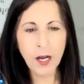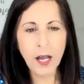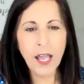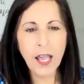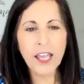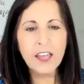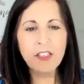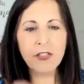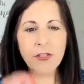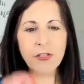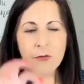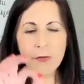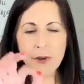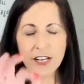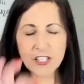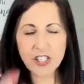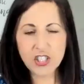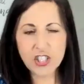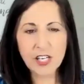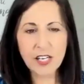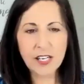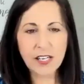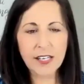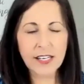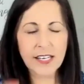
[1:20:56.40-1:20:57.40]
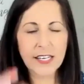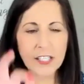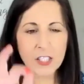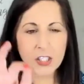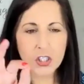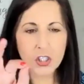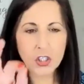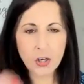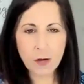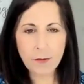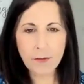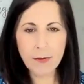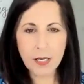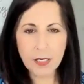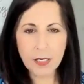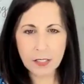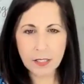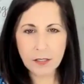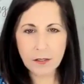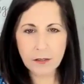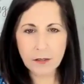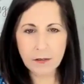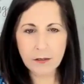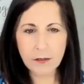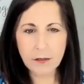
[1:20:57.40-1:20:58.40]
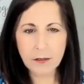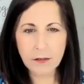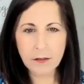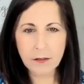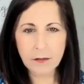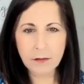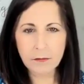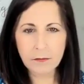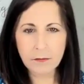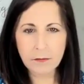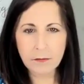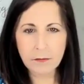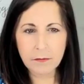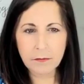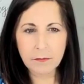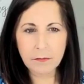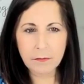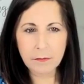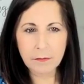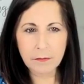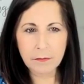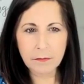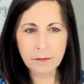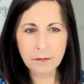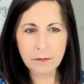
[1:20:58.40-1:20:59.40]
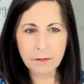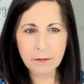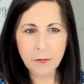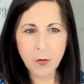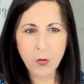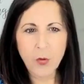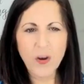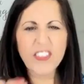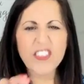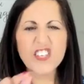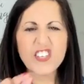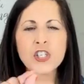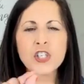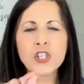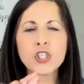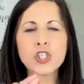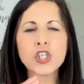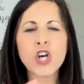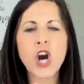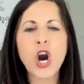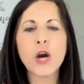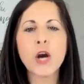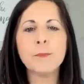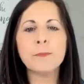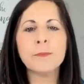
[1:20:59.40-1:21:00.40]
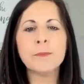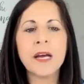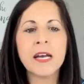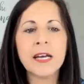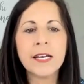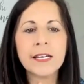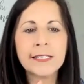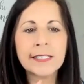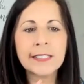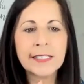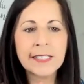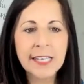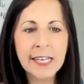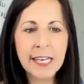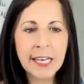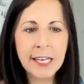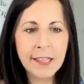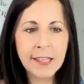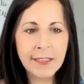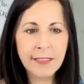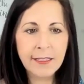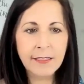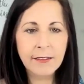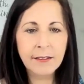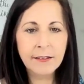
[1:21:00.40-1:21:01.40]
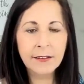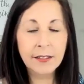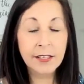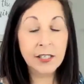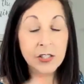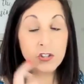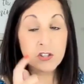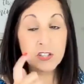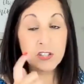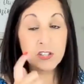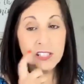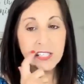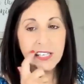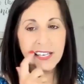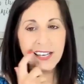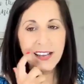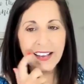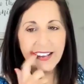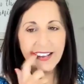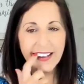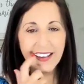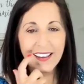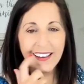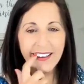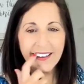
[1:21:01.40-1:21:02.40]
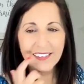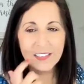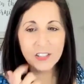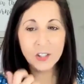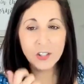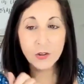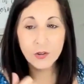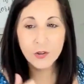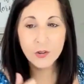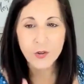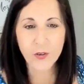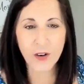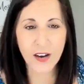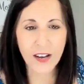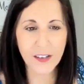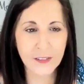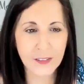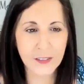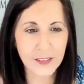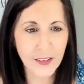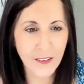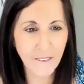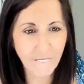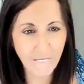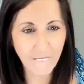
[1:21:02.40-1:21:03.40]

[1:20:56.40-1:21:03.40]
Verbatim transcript: a threshing instrument with sharp teeth interesting. I got two new crowns